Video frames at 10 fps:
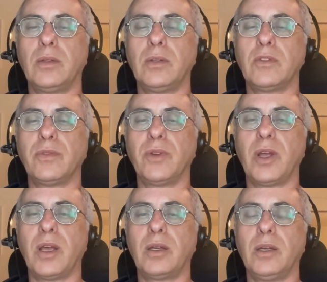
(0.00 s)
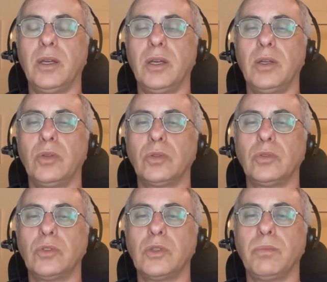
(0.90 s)
this flag in order
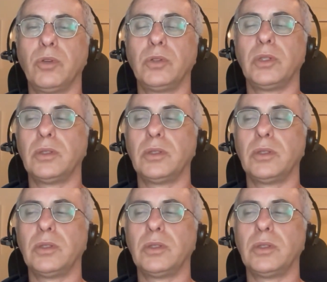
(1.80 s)
to support it.